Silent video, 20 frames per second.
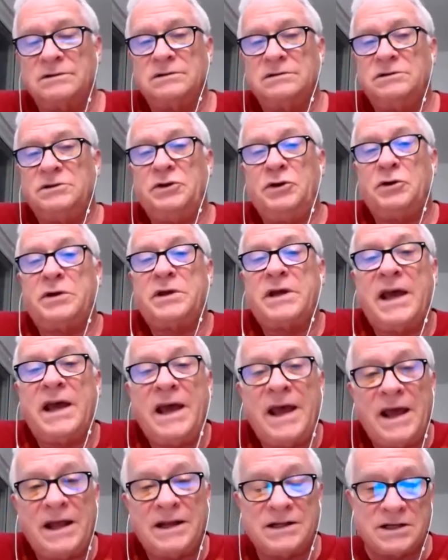you
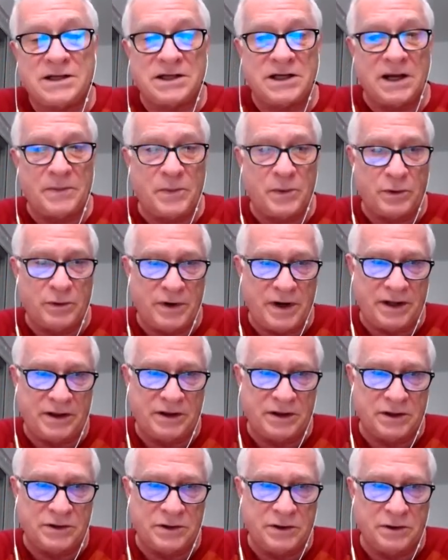can't separate
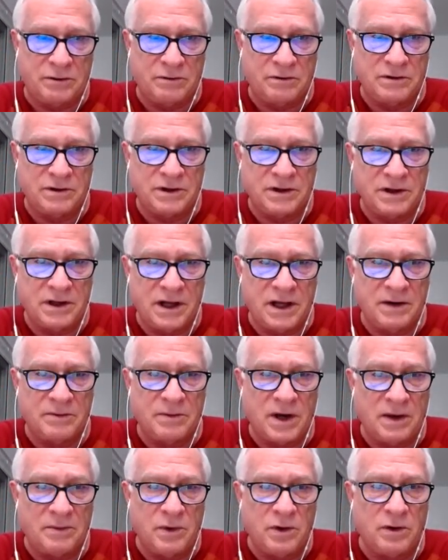the two. In
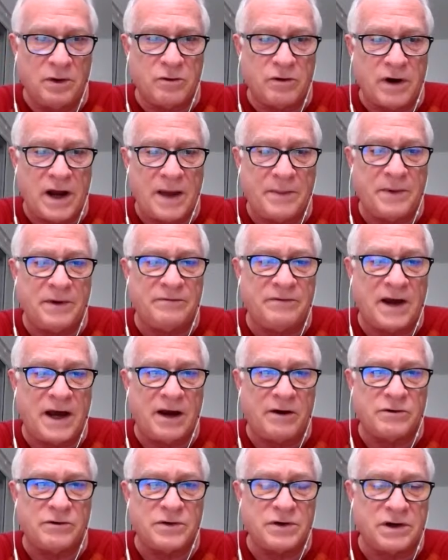my book, Rapid
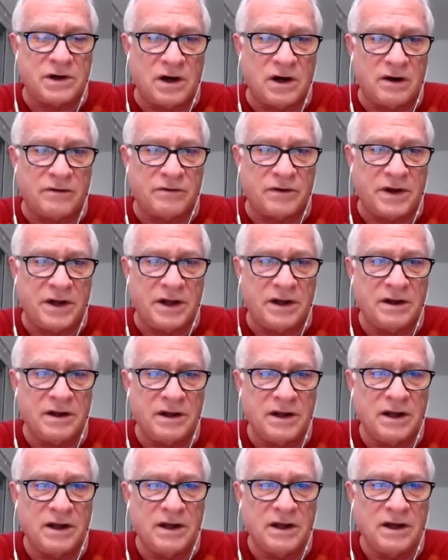Virus Recovery,
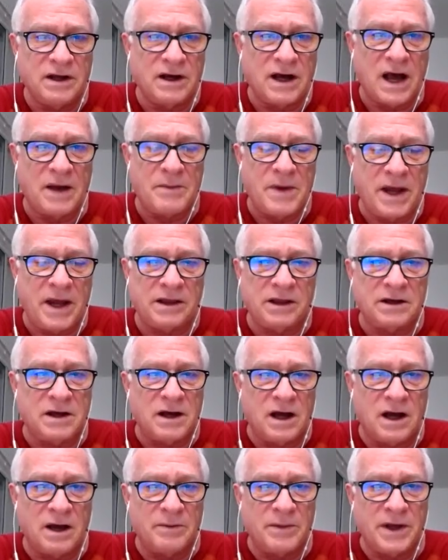I make the
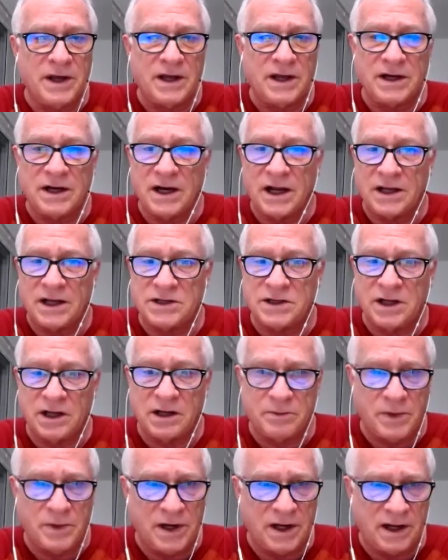comment and I
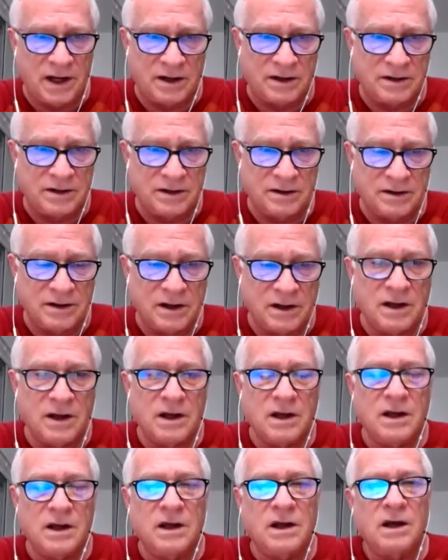stick by it.
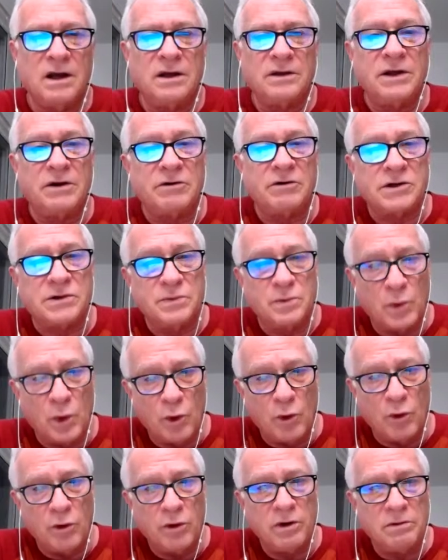There is
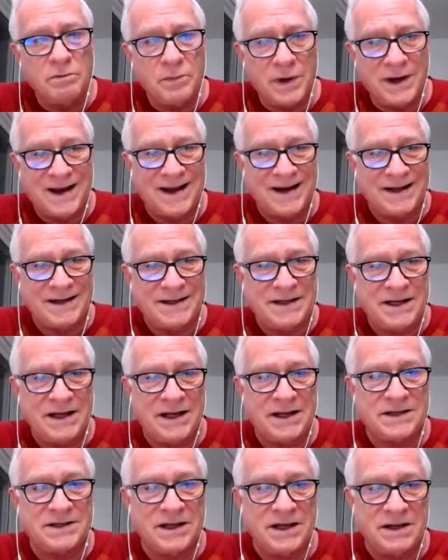more
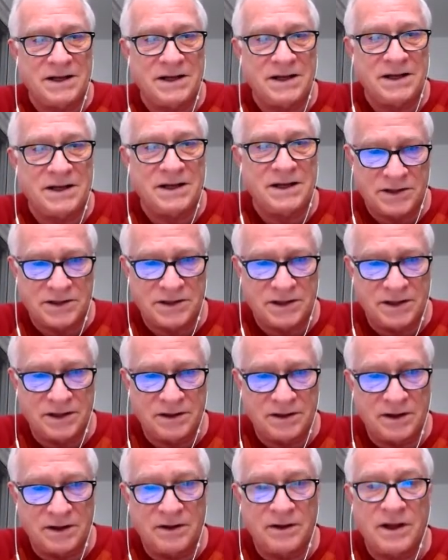politics in
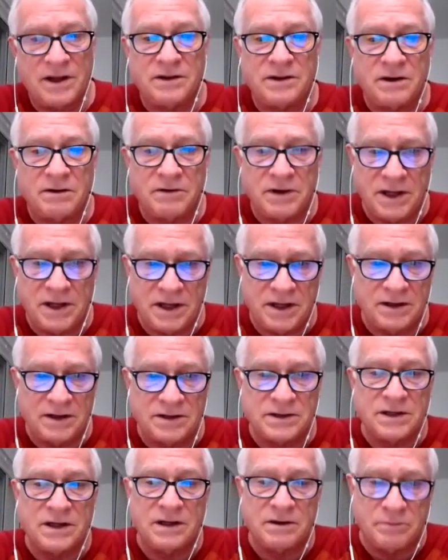medicine than there
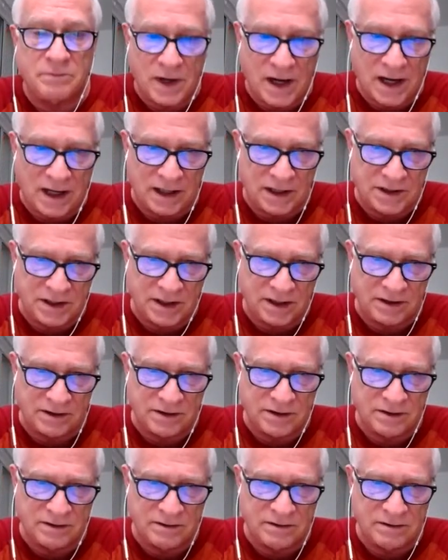is in
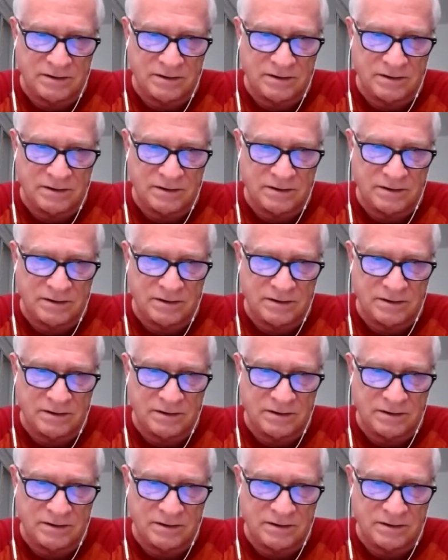politics.